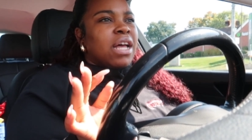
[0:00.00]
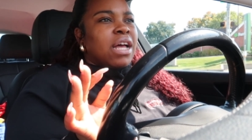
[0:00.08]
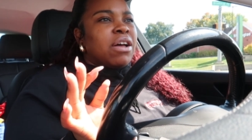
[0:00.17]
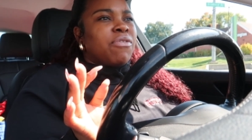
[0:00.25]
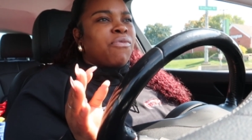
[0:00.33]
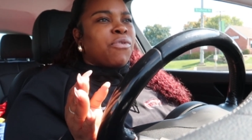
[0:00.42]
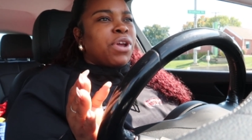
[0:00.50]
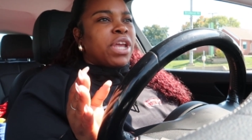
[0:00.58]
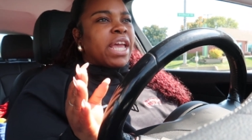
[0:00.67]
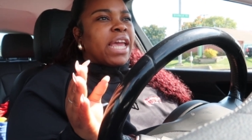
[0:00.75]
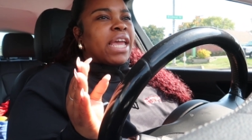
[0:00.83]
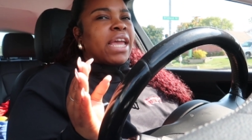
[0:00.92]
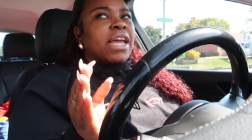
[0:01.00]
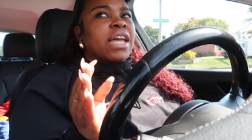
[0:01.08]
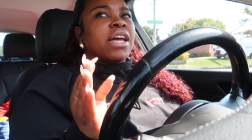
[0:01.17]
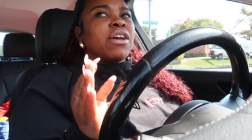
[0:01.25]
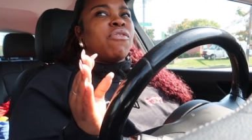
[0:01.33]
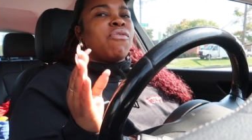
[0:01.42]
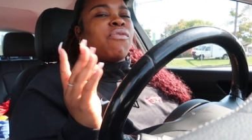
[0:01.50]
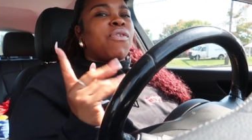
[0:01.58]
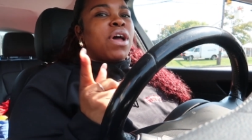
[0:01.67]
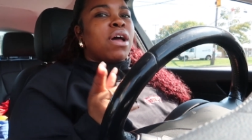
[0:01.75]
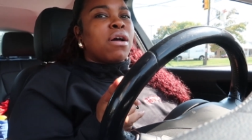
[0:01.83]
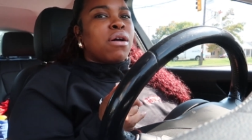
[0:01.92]
a freaking
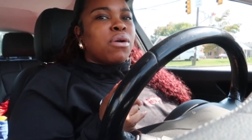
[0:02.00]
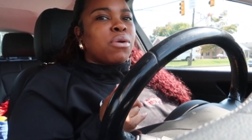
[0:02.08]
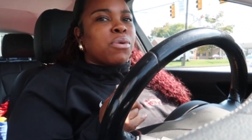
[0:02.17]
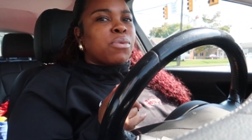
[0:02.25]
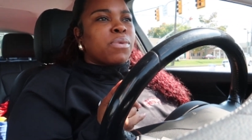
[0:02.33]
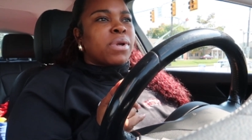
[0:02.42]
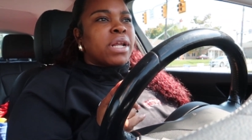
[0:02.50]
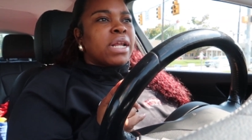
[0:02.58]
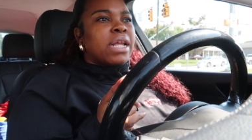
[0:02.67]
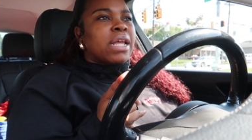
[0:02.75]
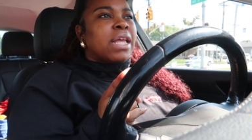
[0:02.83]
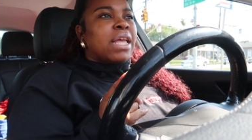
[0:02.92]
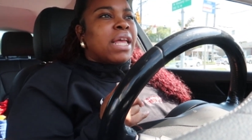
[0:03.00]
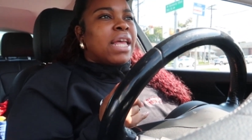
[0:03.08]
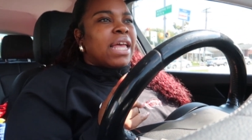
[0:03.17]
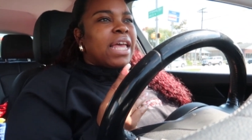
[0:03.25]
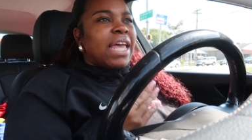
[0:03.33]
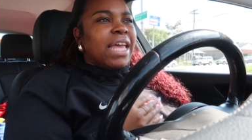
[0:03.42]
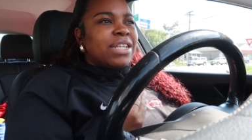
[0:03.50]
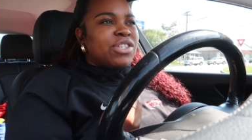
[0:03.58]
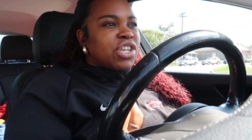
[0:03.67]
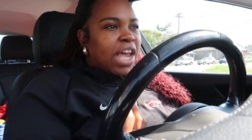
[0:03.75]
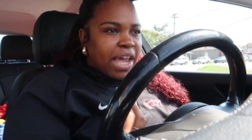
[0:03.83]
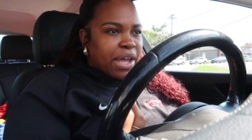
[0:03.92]
phone in
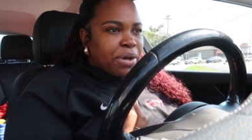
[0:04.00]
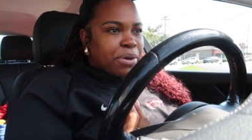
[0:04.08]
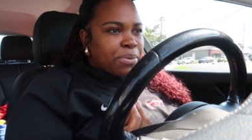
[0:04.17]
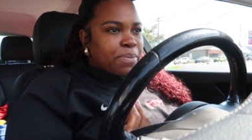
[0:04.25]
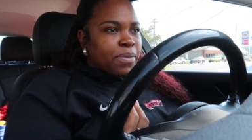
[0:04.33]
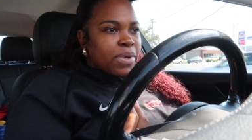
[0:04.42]
jail